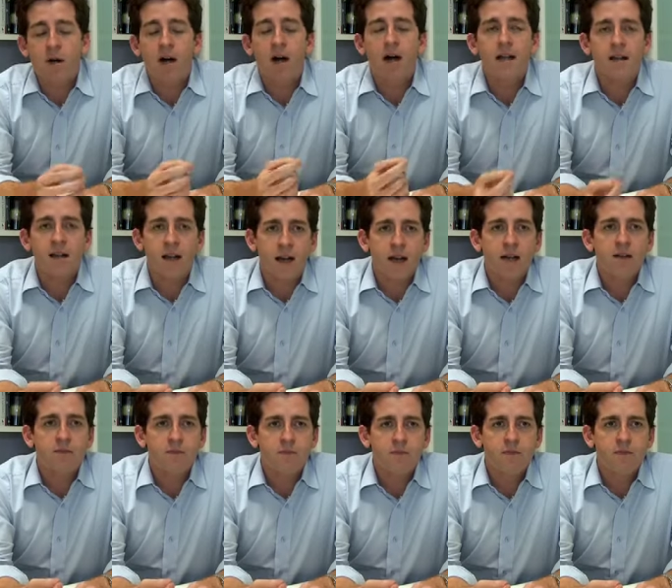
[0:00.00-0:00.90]
behind that
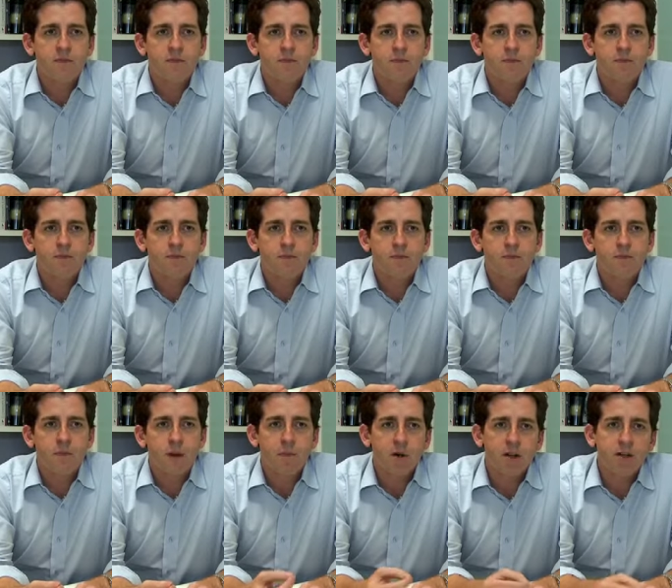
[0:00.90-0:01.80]

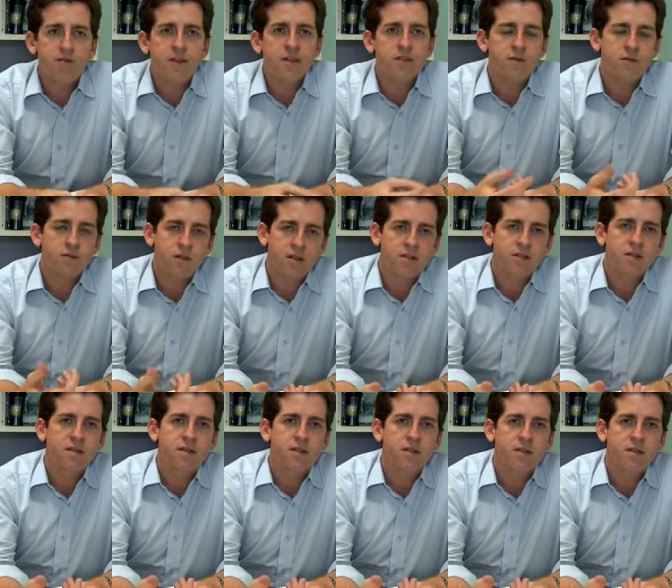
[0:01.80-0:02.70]
by putting fees at
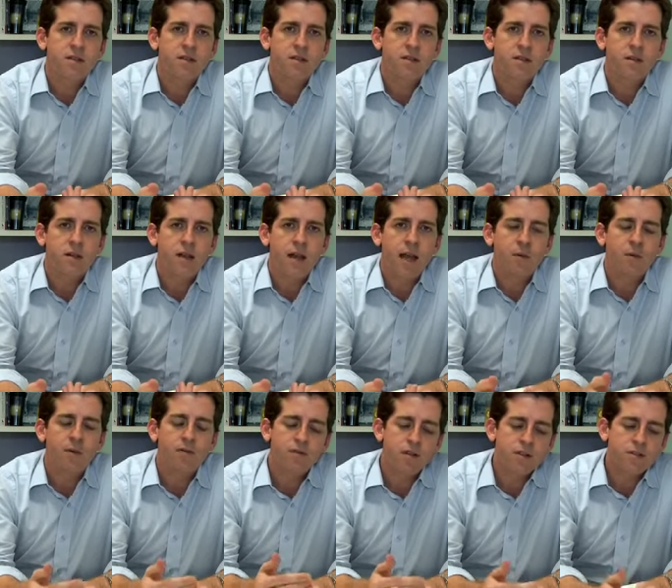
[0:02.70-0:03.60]
risk. And
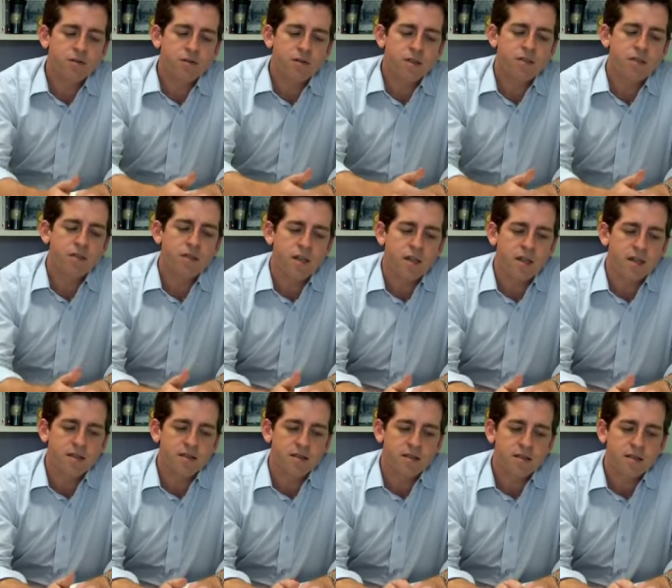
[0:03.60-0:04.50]
what fees at risk
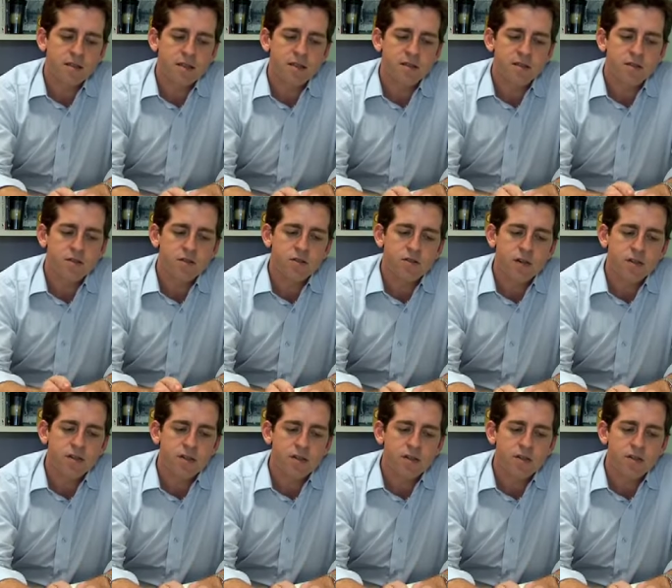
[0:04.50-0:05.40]
does is it
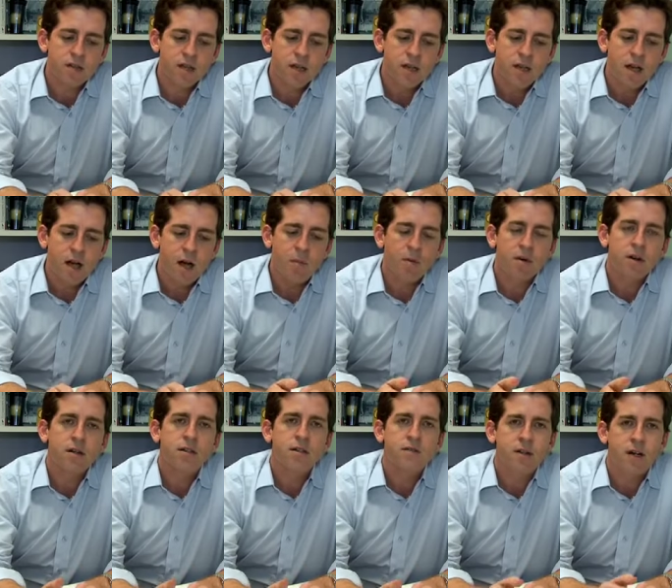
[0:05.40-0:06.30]
structures a
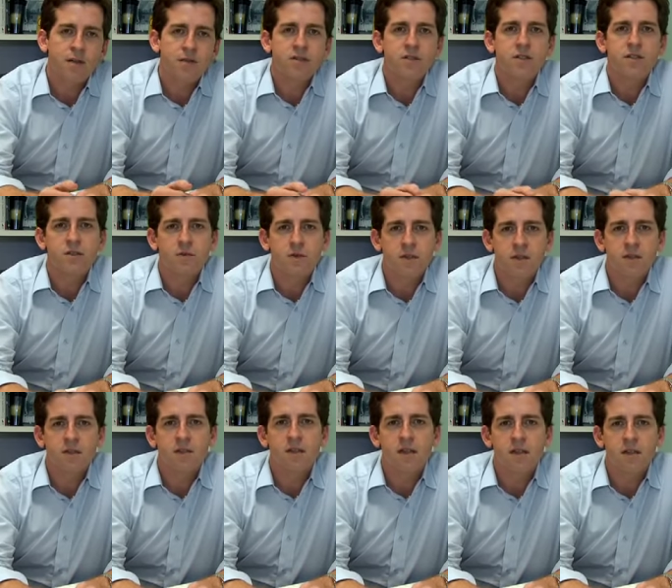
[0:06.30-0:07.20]
productive conversation with our
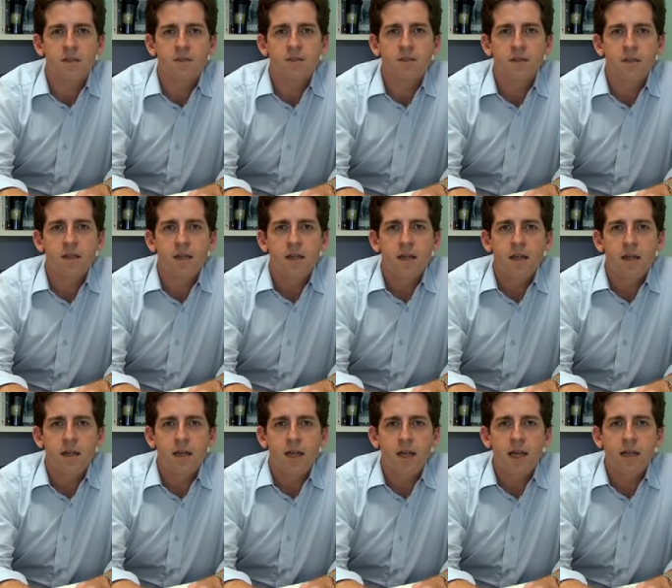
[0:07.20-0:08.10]
clients.
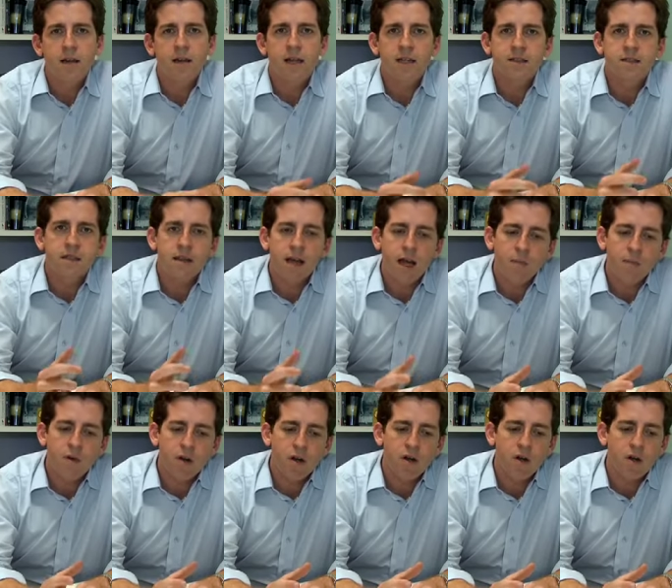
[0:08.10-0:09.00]
It lets
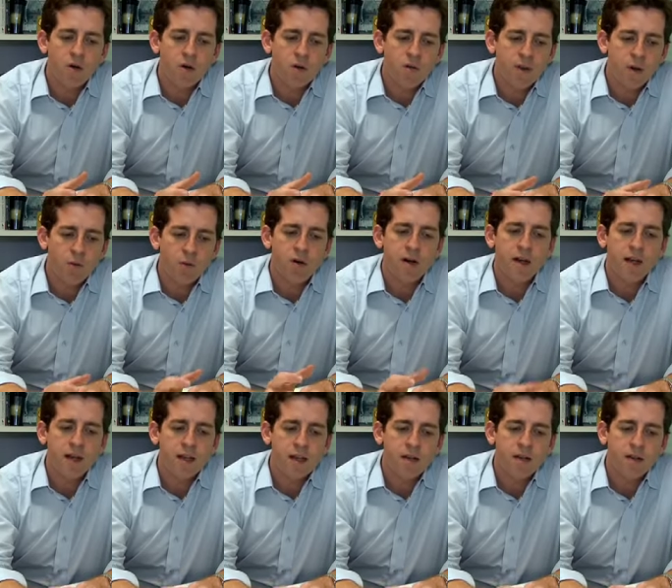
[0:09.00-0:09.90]
them know that we're
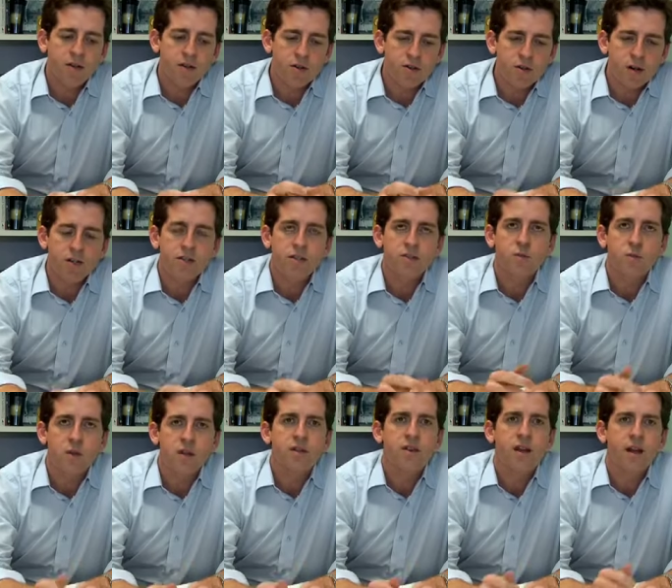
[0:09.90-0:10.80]
in the trenches
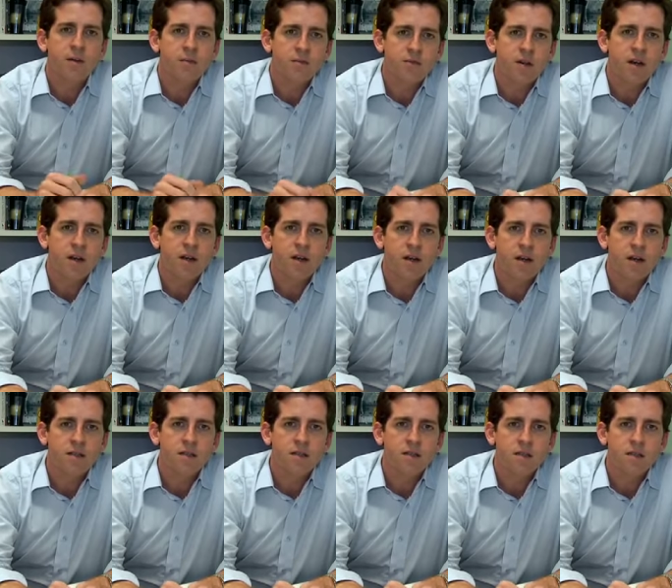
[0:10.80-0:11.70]
with them trying to
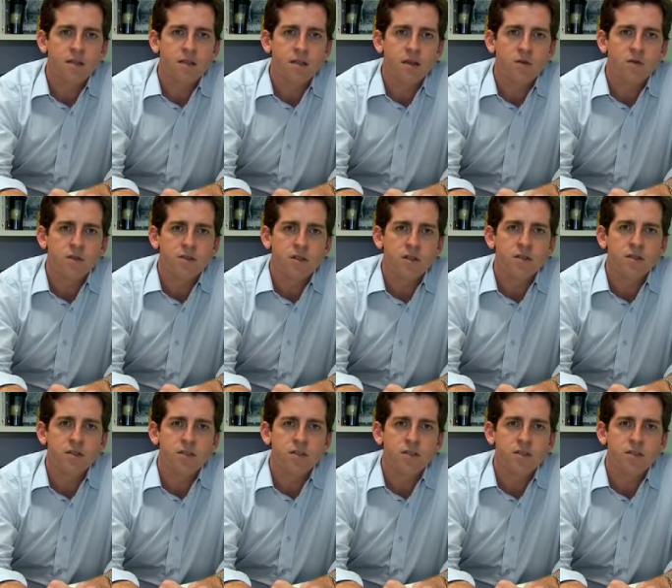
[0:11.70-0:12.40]
get a result